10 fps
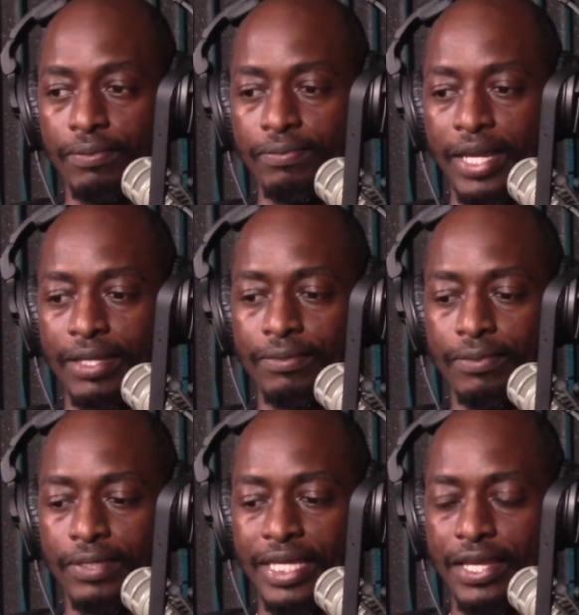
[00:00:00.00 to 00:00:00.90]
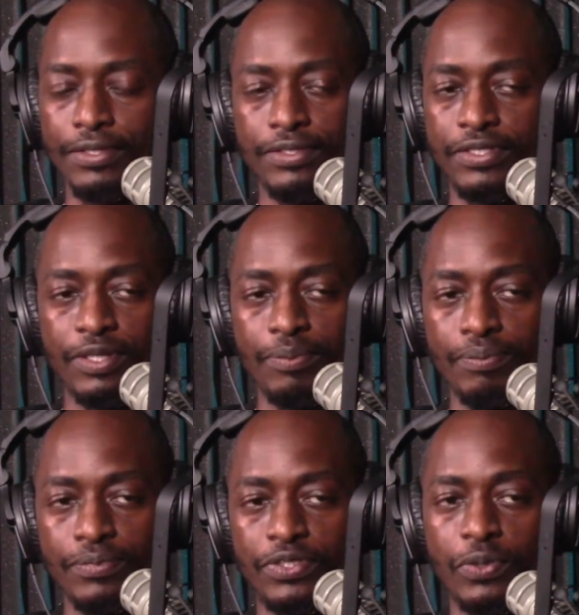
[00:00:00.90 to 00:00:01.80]
like get
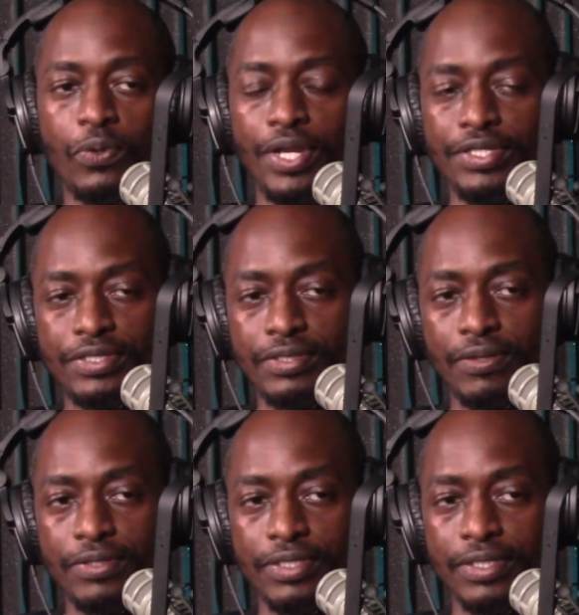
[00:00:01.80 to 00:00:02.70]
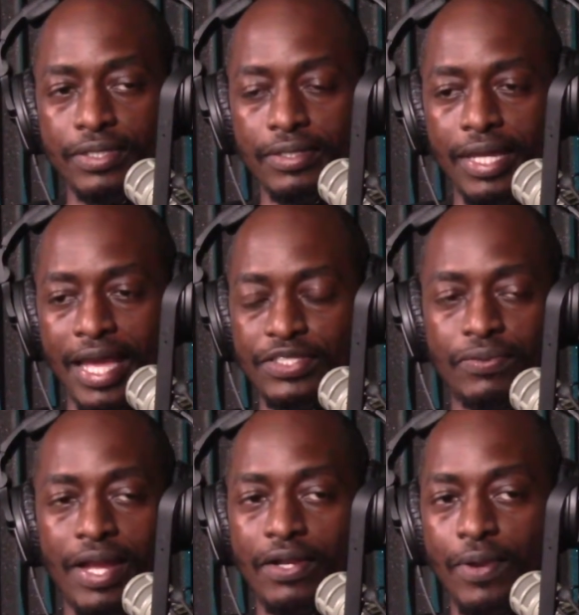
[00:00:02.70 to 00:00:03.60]
some stories or to ask the
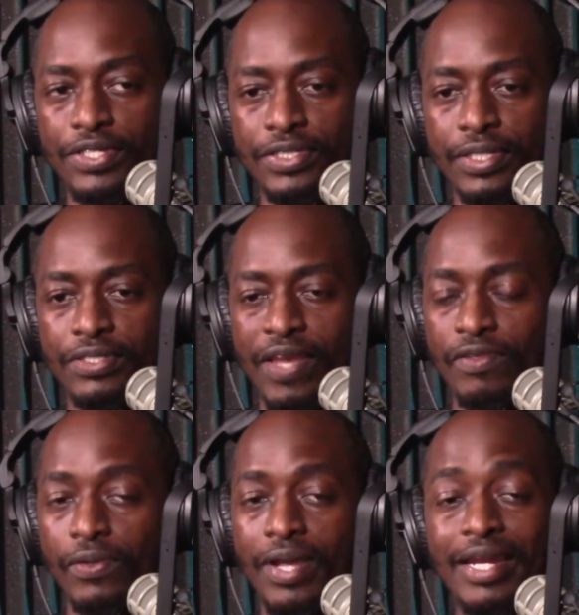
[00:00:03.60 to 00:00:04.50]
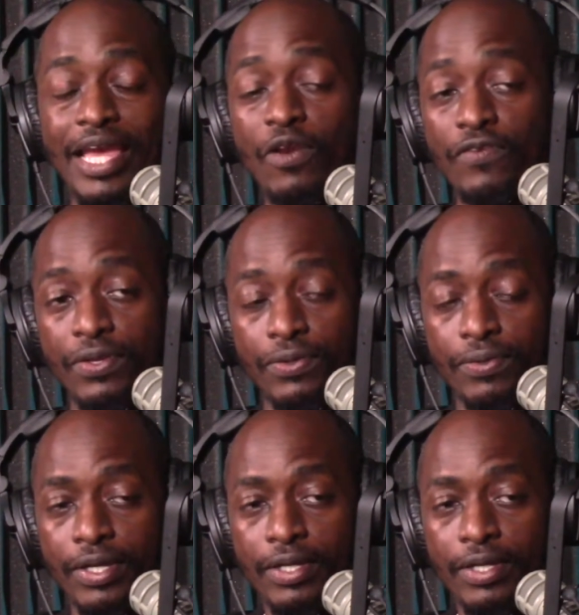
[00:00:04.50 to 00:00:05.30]
right questions. You have to learn how to interview